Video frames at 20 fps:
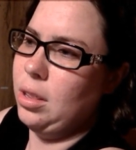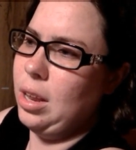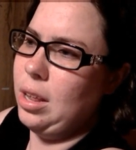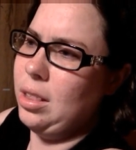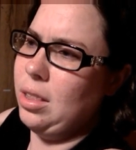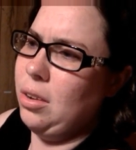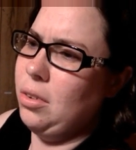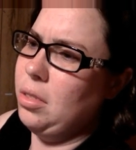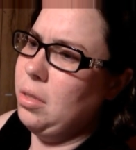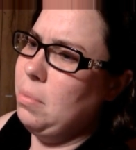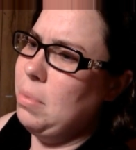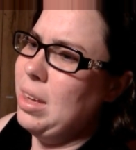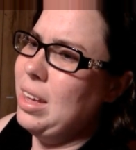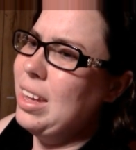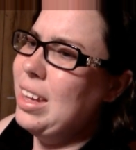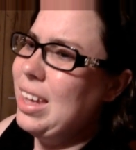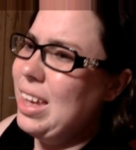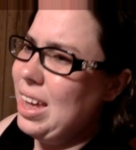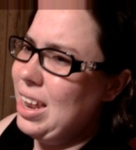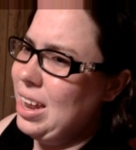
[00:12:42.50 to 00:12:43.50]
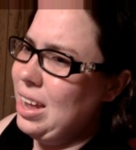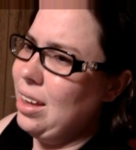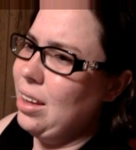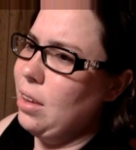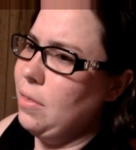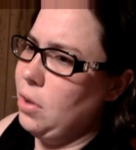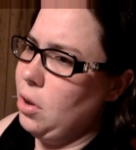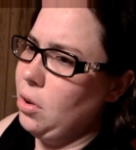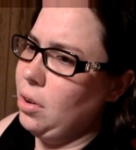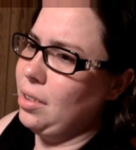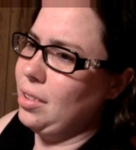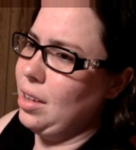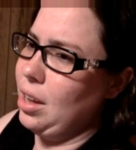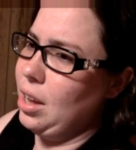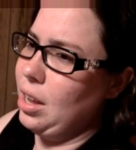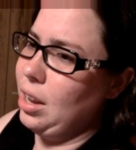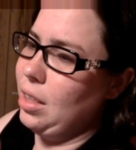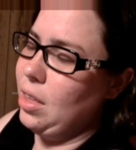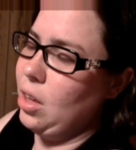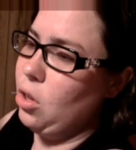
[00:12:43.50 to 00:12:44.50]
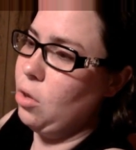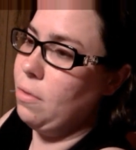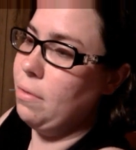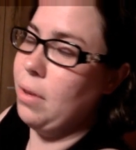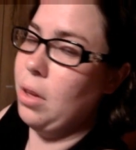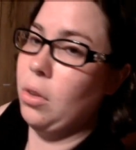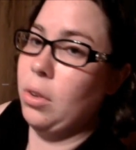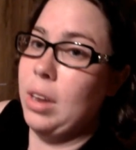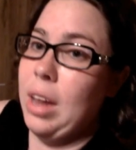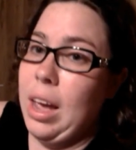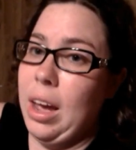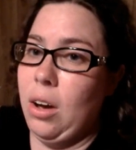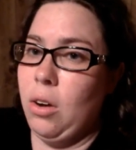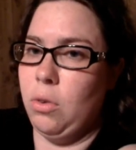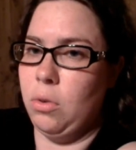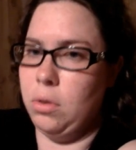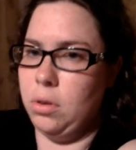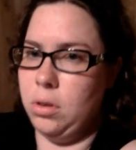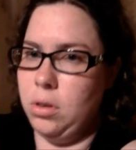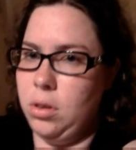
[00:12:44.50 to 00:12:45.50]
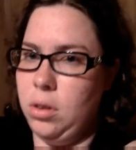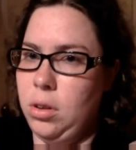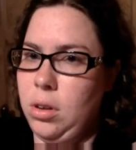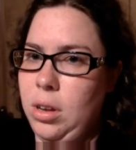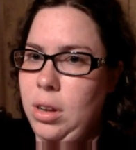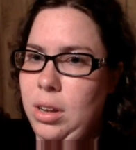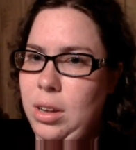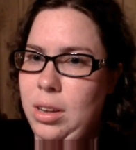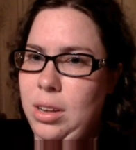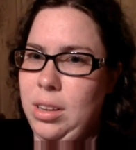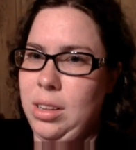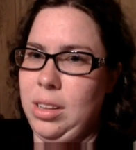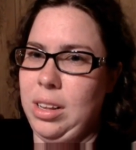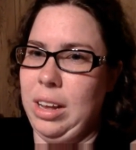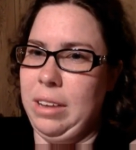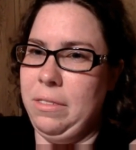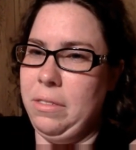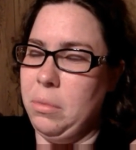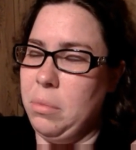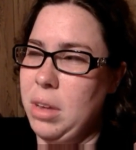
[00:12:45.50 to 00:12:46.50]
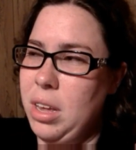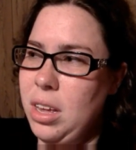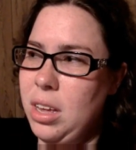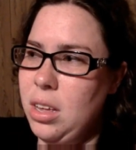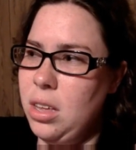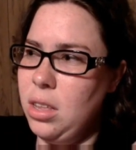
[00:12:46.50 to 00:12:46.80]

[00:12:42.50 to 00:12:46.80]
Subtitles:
near the beginning of your anxiety that you feel now. Like for me,